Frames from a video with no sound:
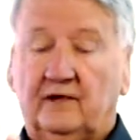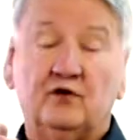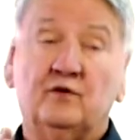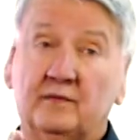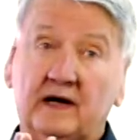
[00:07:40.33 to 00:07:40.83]

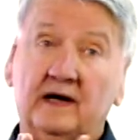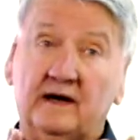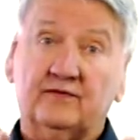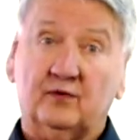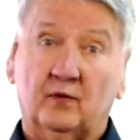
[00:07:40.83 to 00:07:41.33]
You may
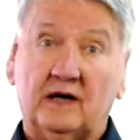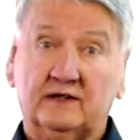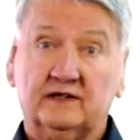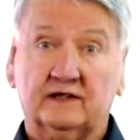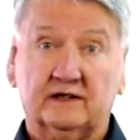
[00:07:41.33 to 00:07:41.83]
have to
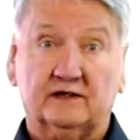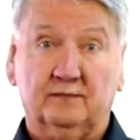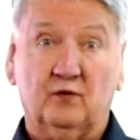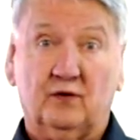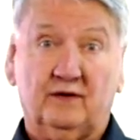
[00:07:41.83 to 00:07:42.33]
watch this
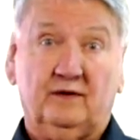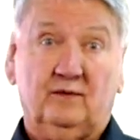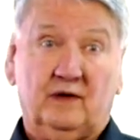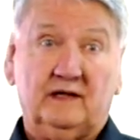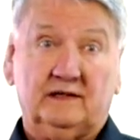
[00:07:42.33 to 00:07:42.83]
more
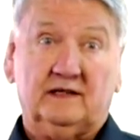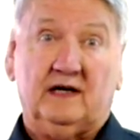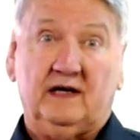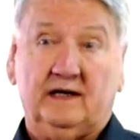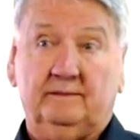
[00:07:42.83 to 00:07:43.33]
than one
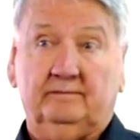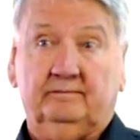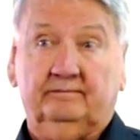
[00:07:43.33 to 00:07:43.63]
time.